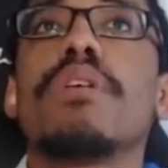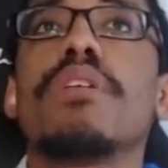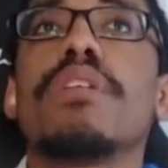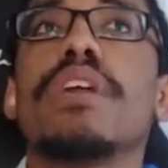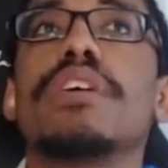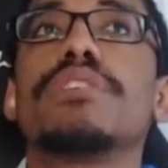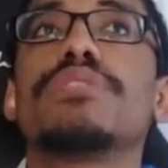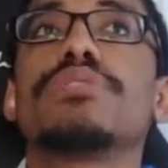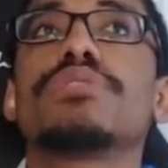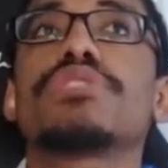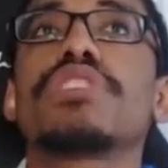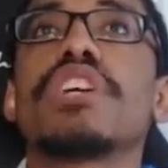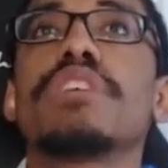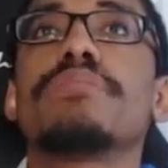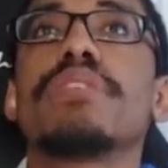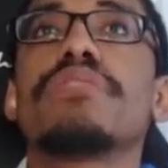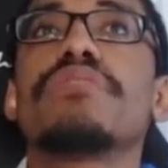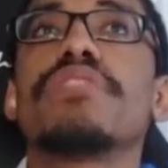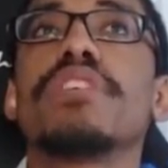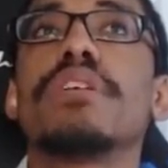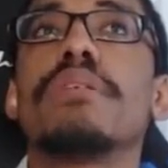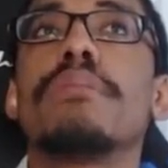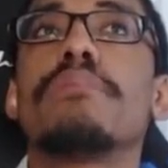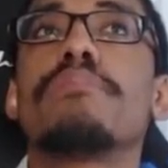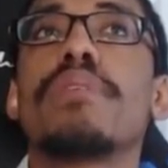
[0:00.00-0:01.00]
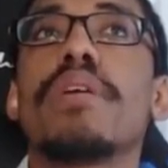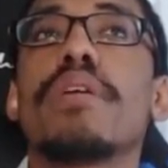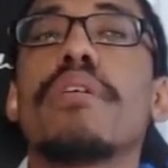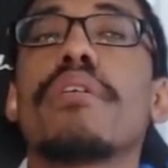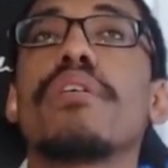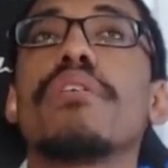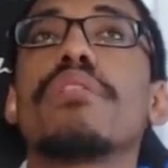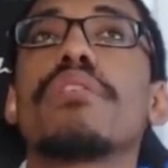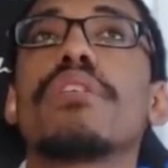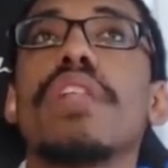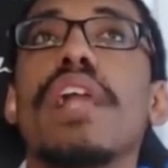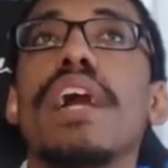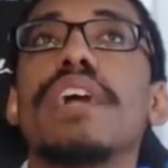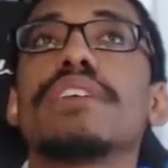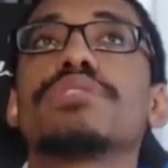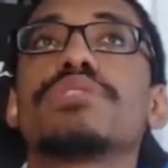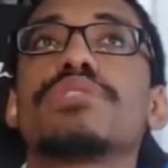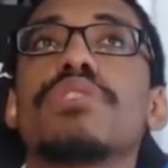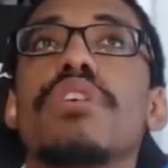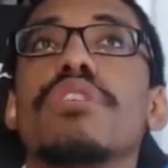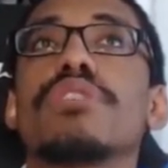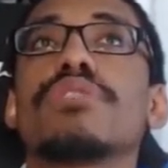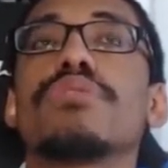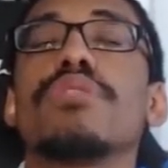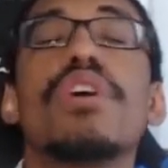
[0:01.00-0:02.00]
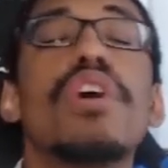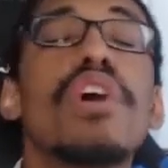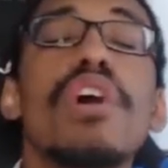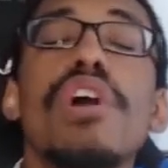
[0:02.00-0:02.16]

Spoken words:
lasers coming from an Imperial class star?